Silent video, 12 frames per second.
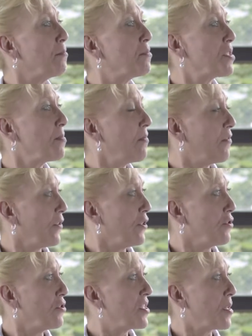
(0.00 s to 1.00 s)
some
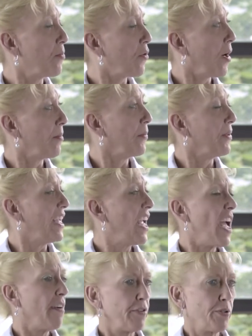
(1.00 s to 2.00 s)
foods that probably
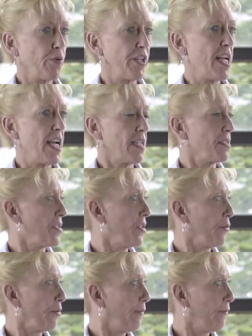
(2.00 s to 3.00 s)
everyone has in their
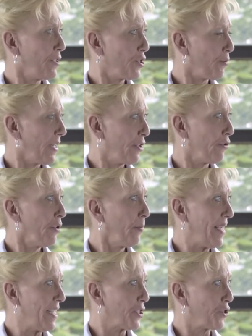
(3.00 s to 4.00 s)
refrigerator or
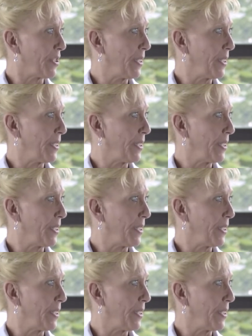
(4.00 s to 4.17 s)
pantry.